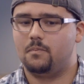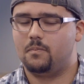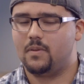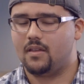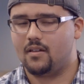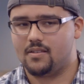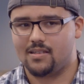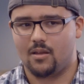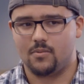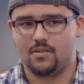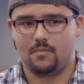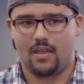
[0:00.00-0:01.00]
because I
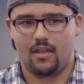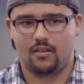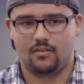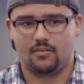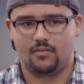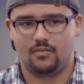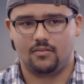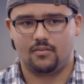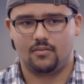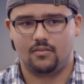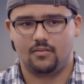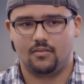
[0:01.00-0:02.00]
was a man
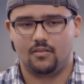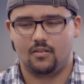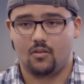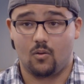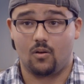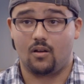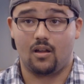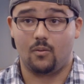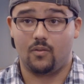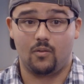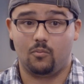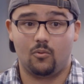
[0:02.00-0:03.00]
or I
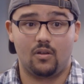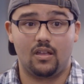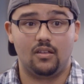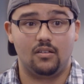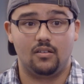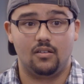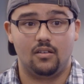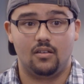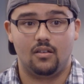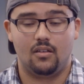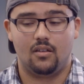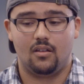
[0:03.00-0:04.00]
was a boy.
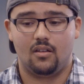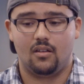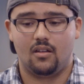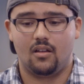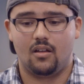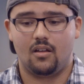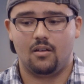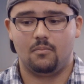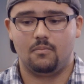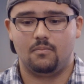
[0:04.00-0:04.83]
I